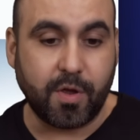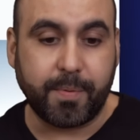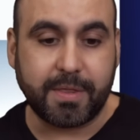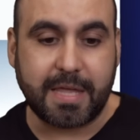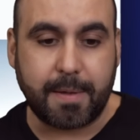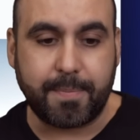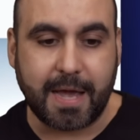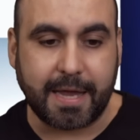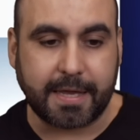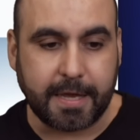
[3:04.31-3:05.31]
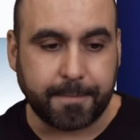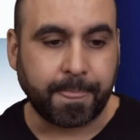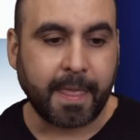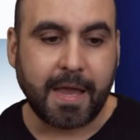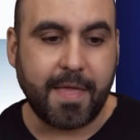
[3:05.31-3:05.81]
input the API
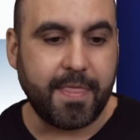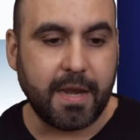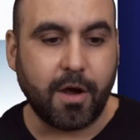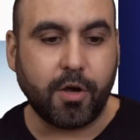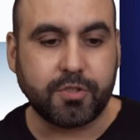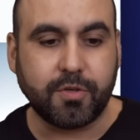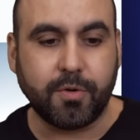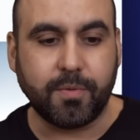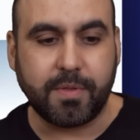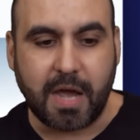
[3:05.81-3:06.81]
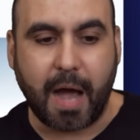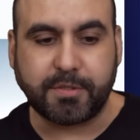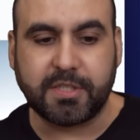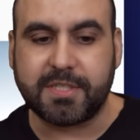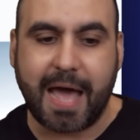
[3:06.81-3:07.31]
key. And then also the
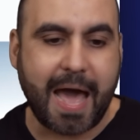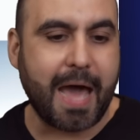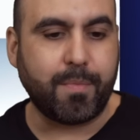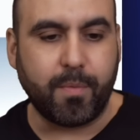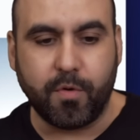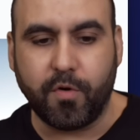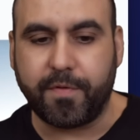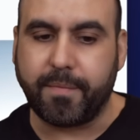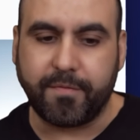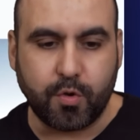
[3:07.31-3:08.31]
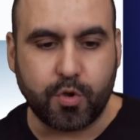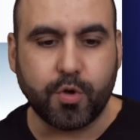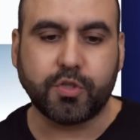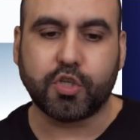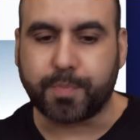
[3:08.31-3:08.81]
options to add, remove, and review
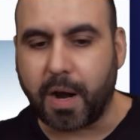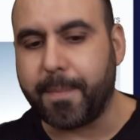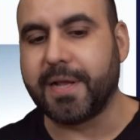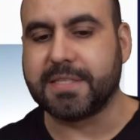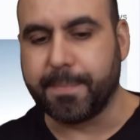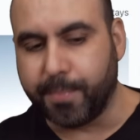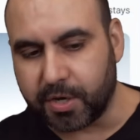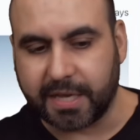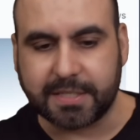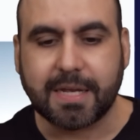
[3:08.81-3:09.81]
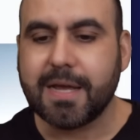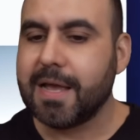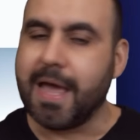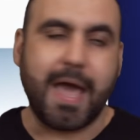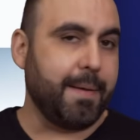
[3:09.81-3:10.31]
users, properties, and bookings.
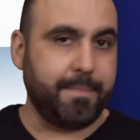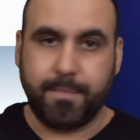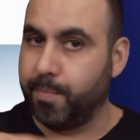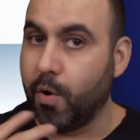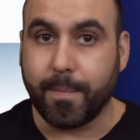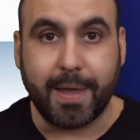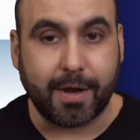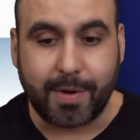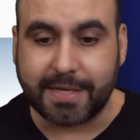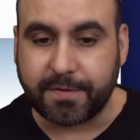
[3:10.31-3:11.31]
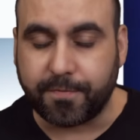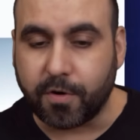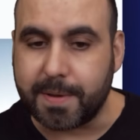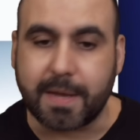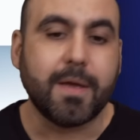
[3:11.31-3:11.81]
And boom, it creates it
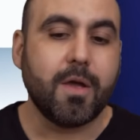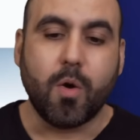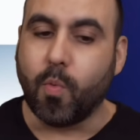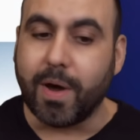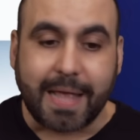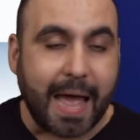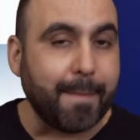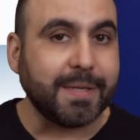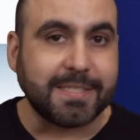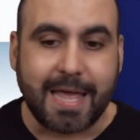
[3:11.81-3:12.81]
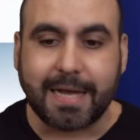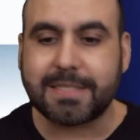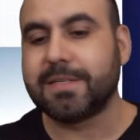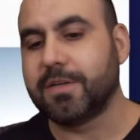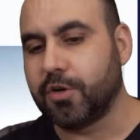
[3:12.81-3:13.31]
for me. What happens
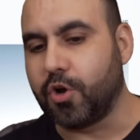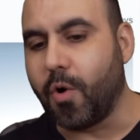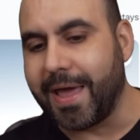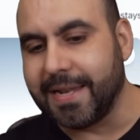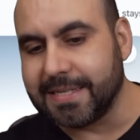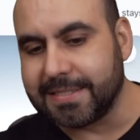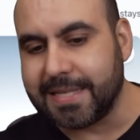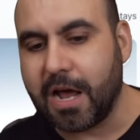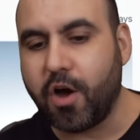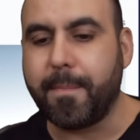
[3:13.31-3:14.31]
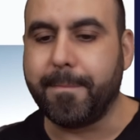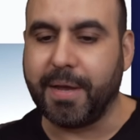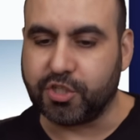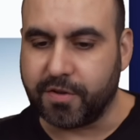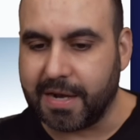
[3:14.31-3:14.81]
next? Go ahead and test it out,
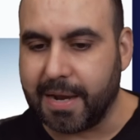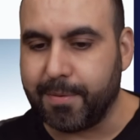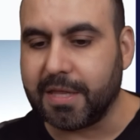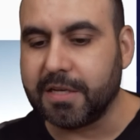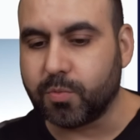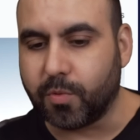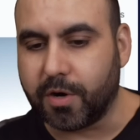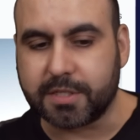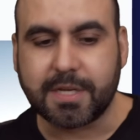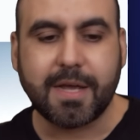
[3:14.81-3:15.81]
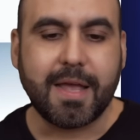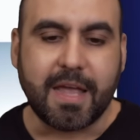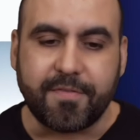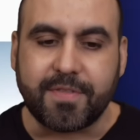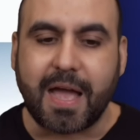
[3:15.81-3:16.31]
make sure that everything works.
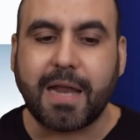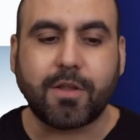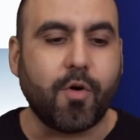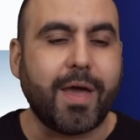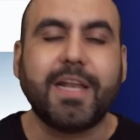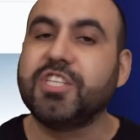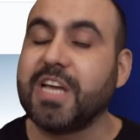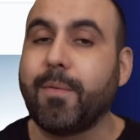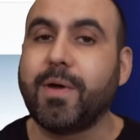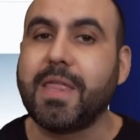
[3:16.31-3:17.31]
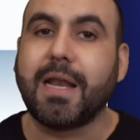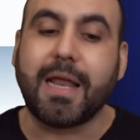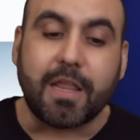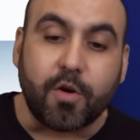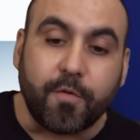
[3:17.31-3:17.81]
If not, go ahead and chat with it,
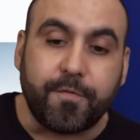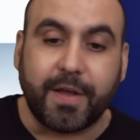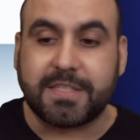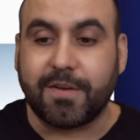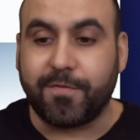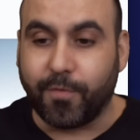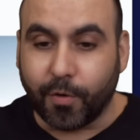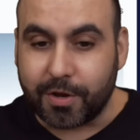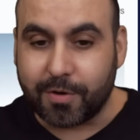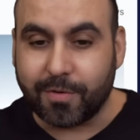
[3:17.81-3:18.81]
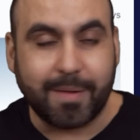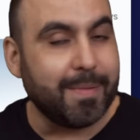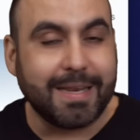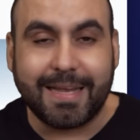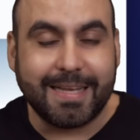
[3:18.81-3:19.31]
and it'll fix it for you. I mean,